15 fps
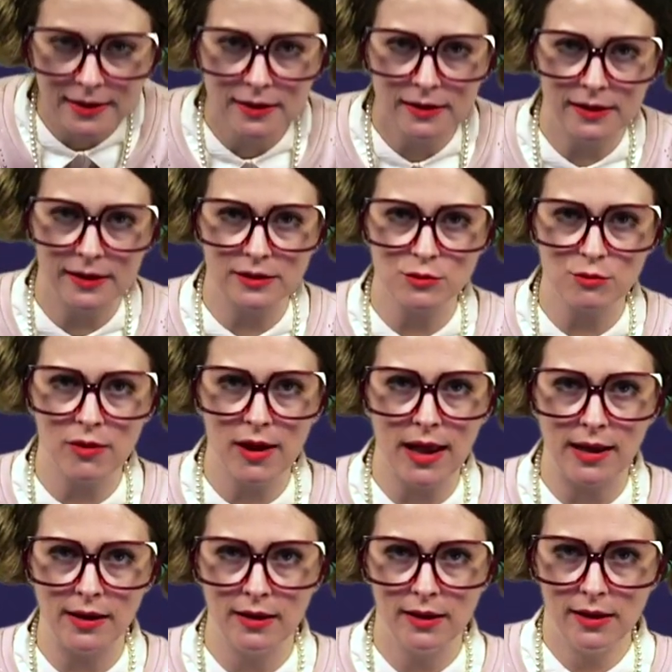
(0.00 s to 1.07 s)
That's
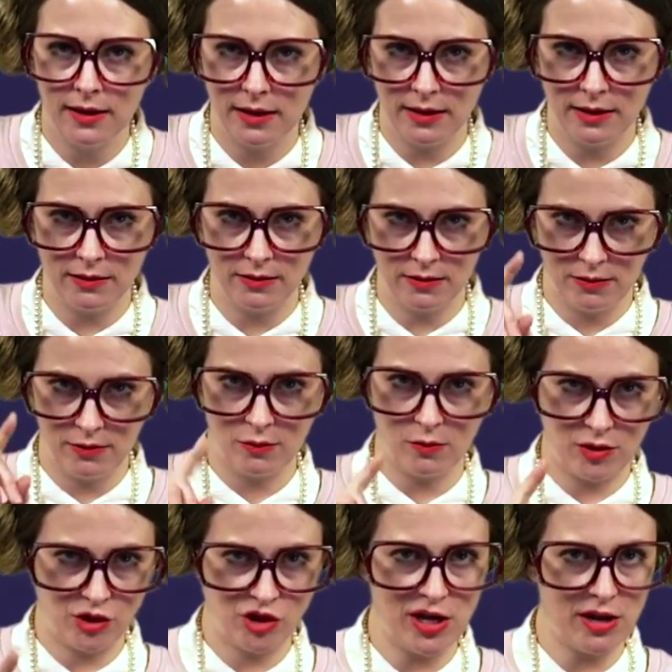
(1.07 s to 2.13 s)
right, and
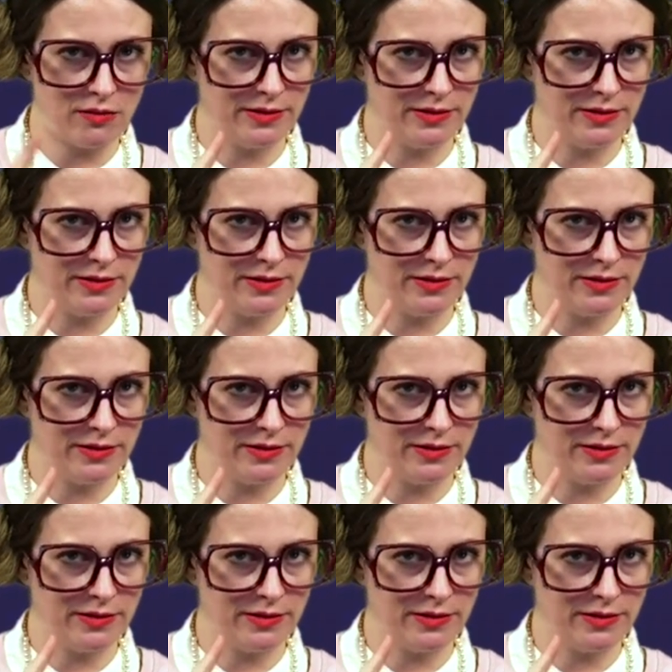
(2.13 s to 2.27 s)
Watch out,